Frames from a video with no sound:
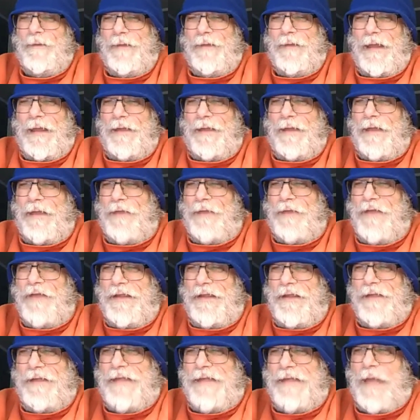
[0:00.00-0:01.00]
I, I,
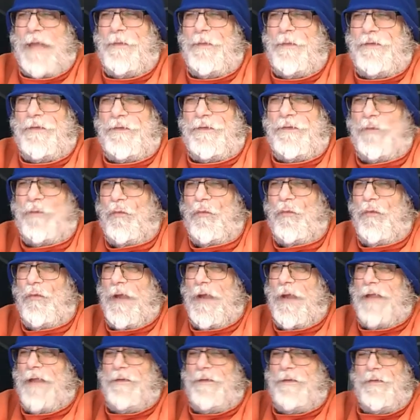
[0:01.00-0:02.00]
think the damage is
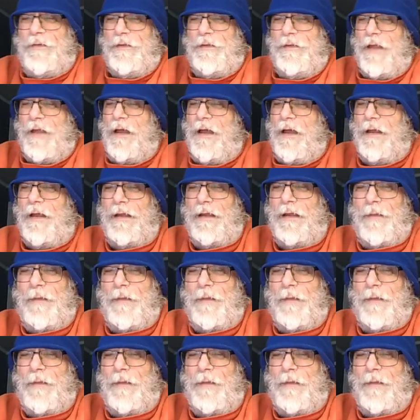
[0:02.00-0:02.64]
way too done.